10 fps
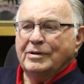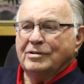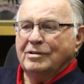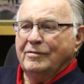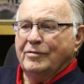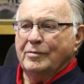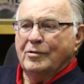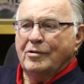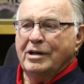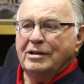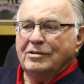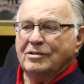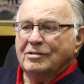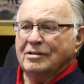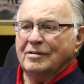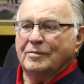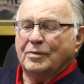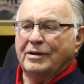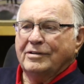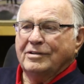has come from a range of
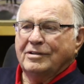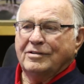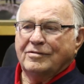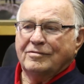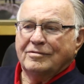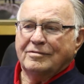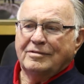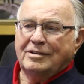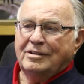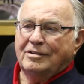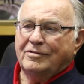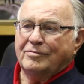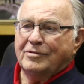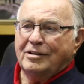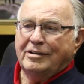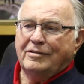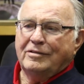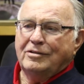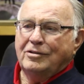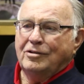places, you know, from
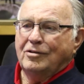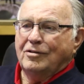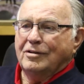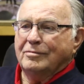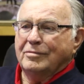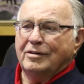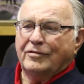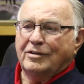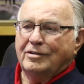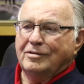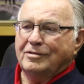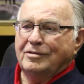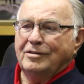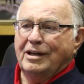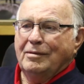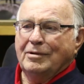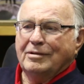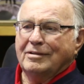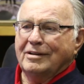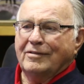Cleveland, New York, Buffalo, you name it.
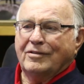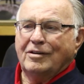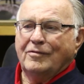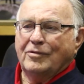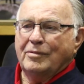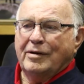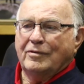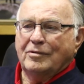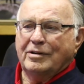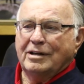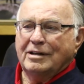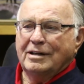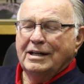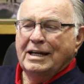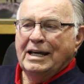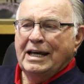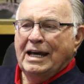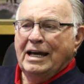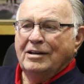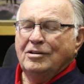They've come from everywhere.
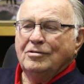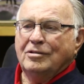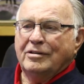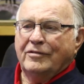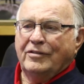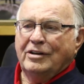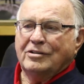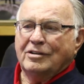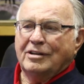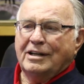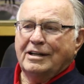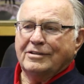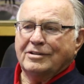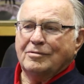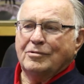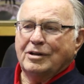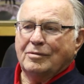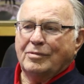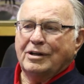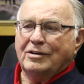And who could have visualized that we
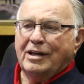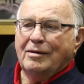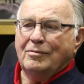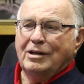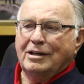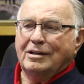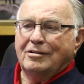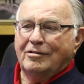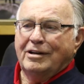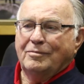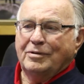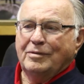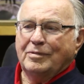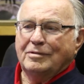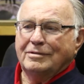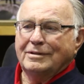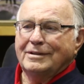could bring that many great people